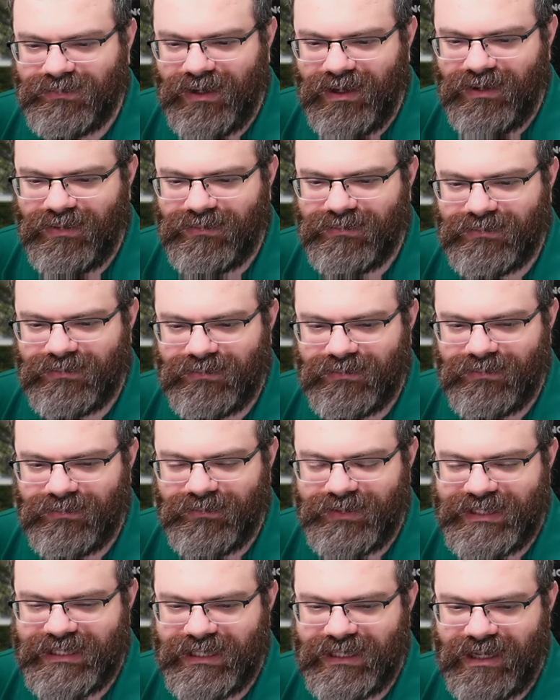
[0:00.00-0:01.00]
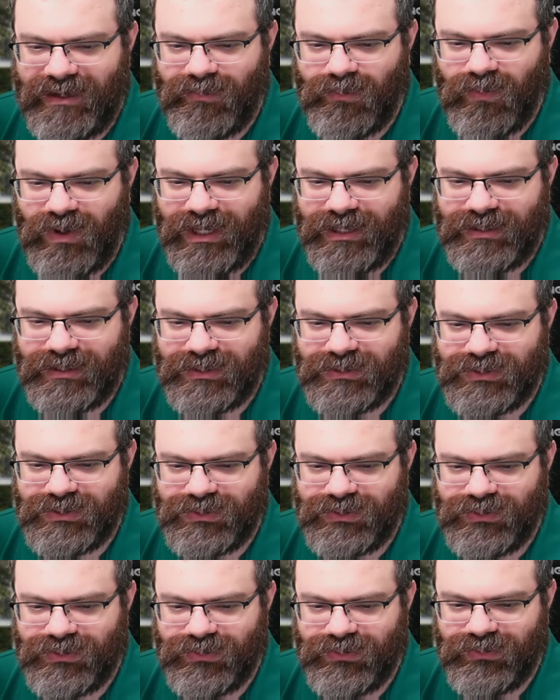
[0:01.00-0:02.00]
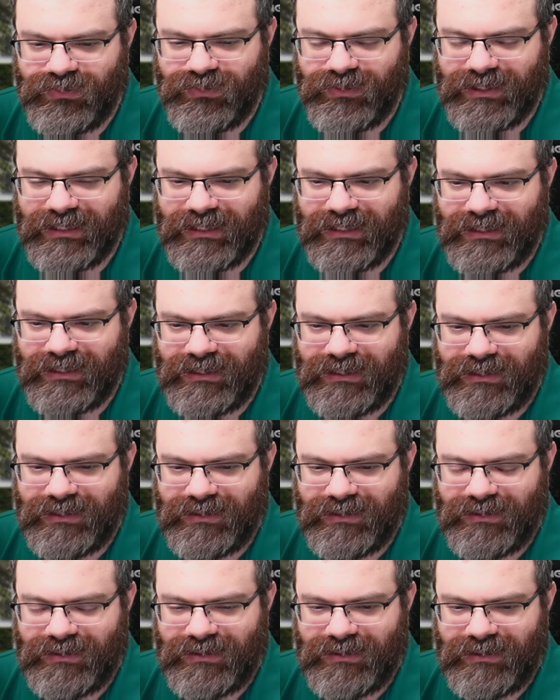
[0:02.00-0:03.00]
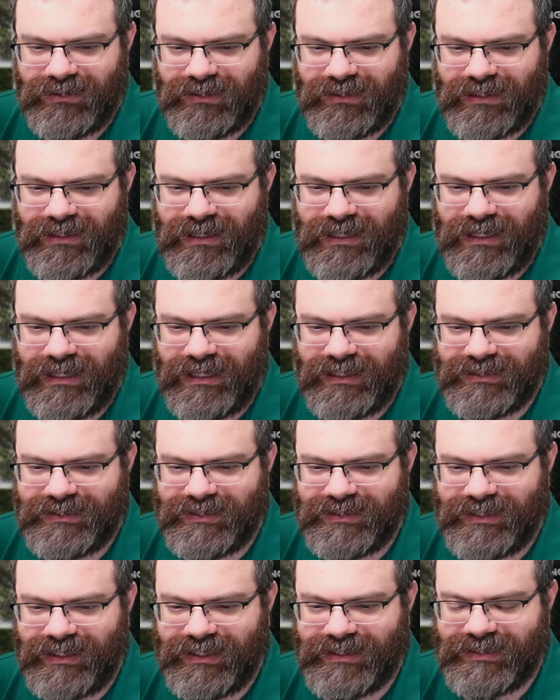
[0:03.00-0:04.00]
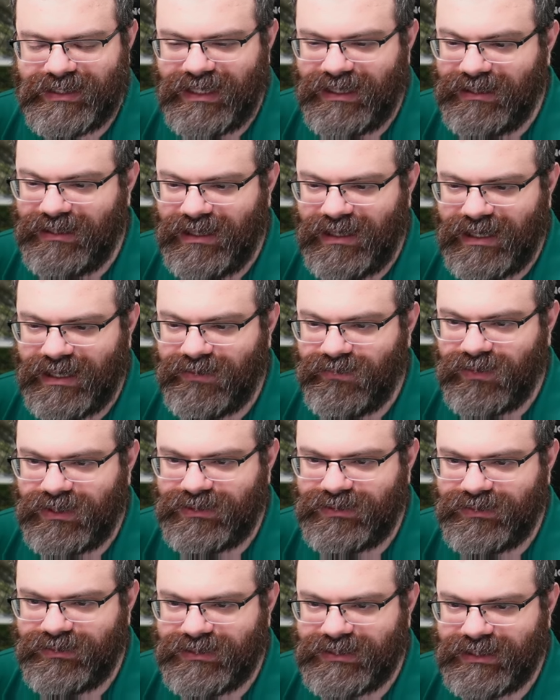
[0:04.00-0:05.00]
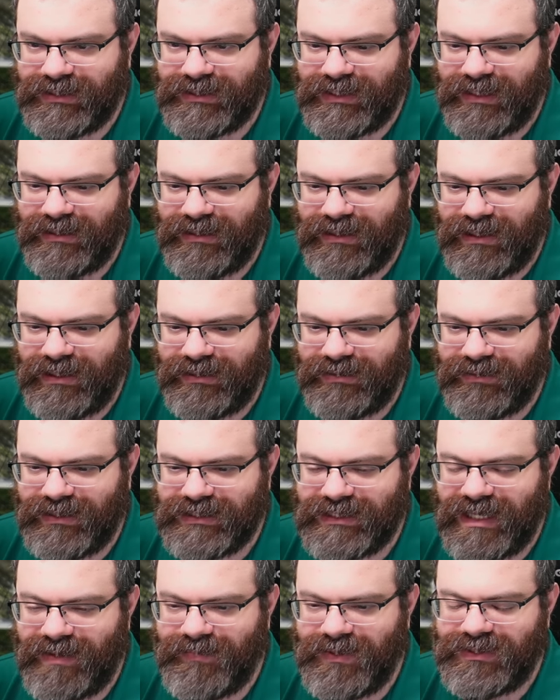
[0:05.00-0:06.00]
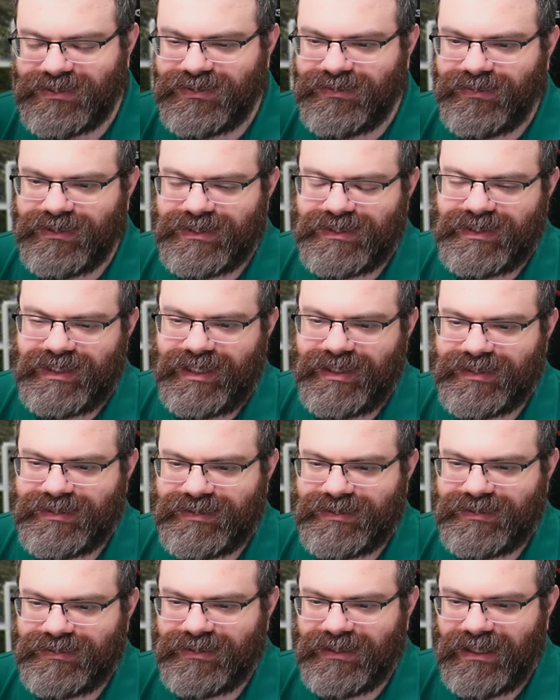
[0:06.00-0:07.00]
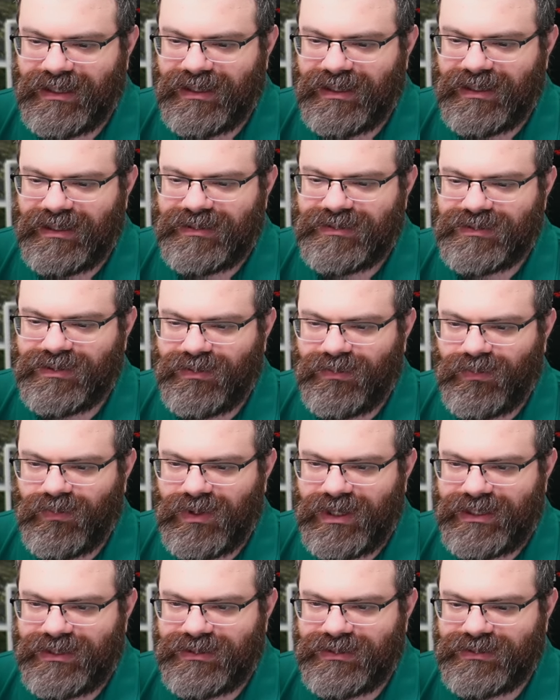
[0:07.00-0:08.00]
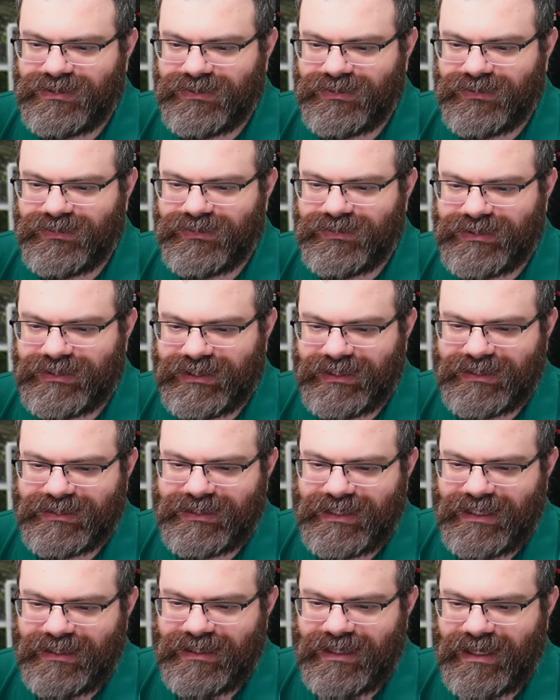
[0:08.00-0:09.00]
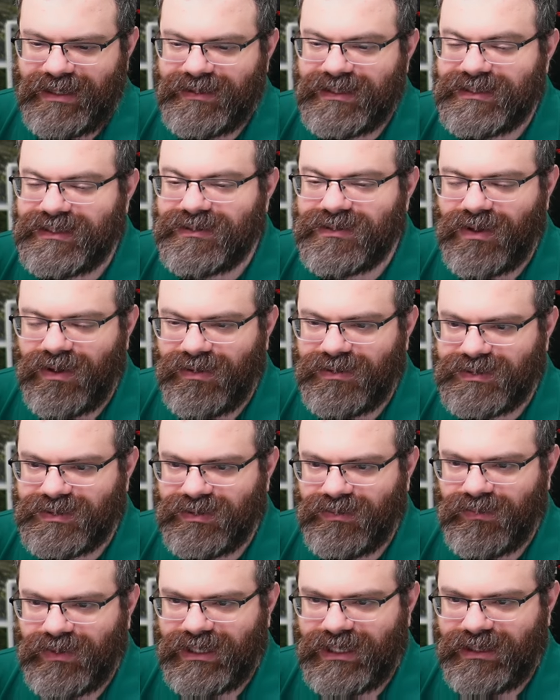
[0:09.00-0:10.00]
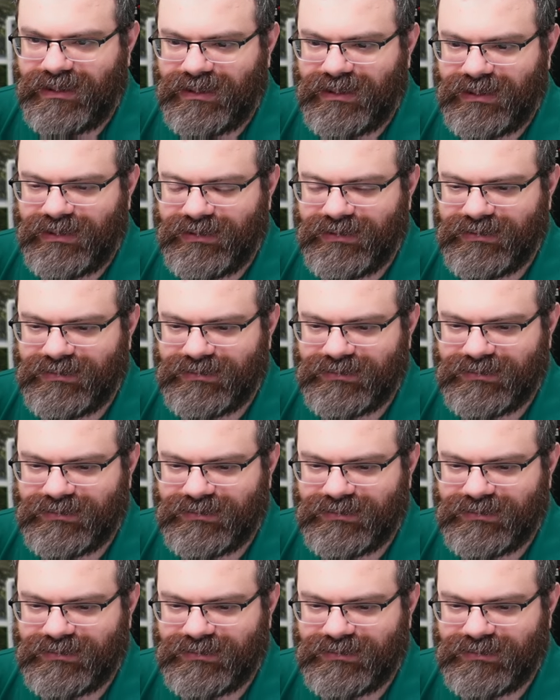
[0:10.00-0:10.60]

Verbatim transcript: row, we need a 1, 2, uh, 6, 8, 9. 1, 2, 6, 8, 9. This can't be 2 or 6. So 1, 2, 6, 8, 9. This is also 1, 8, 9.